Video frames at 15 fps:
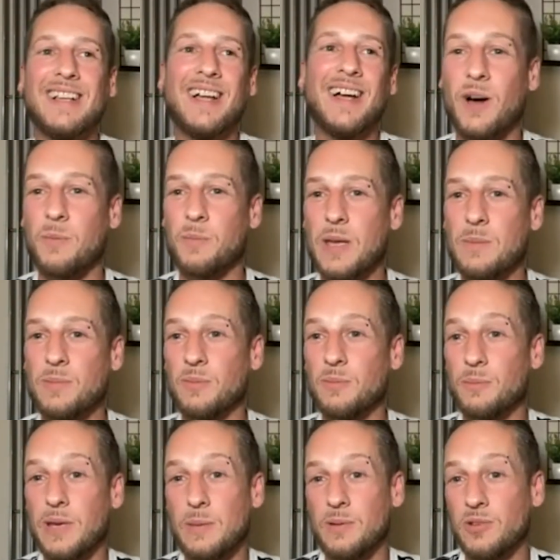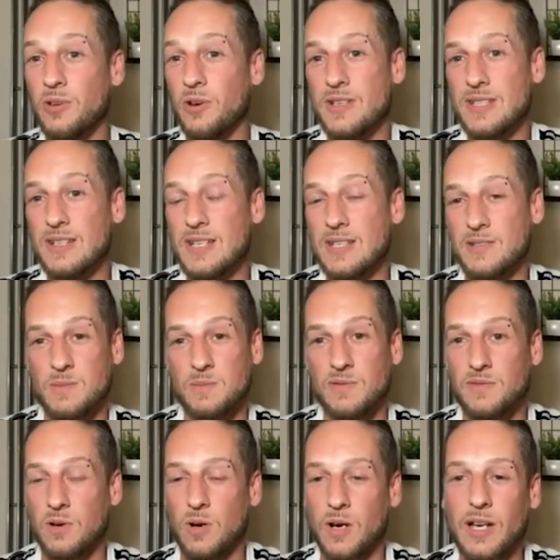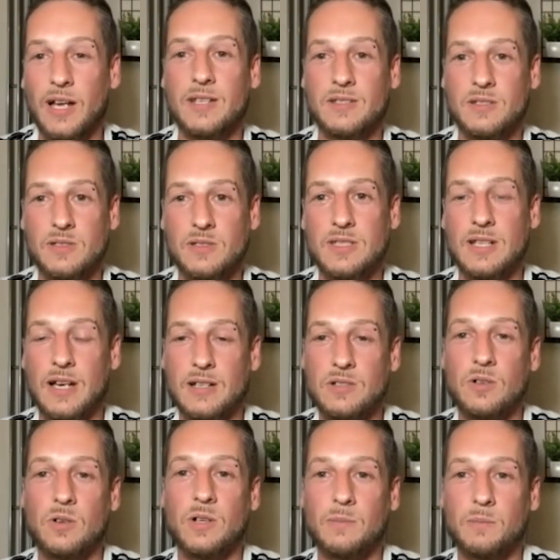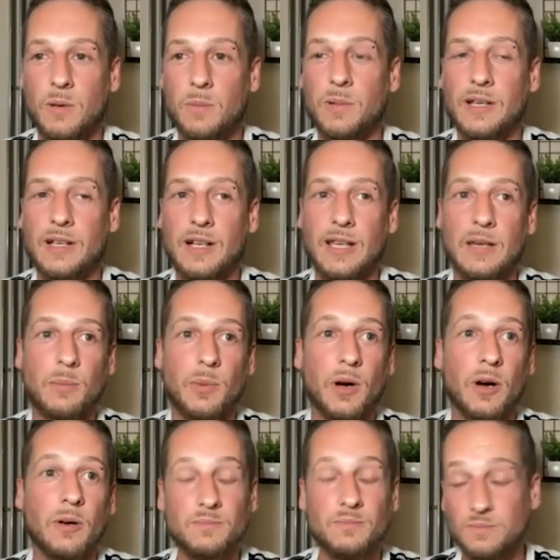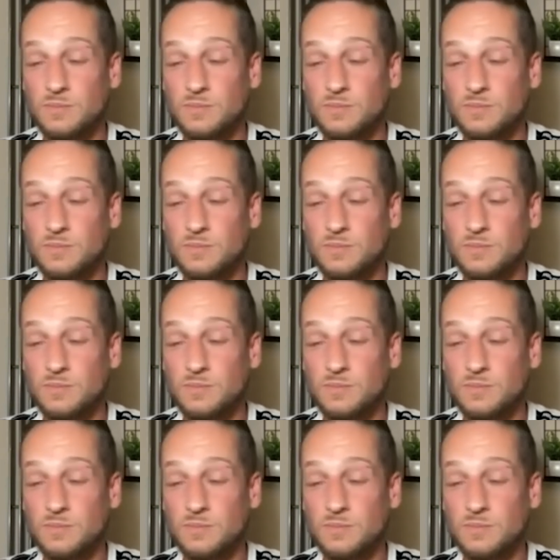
without people, people noticing this was before I kind of started talking publicly, but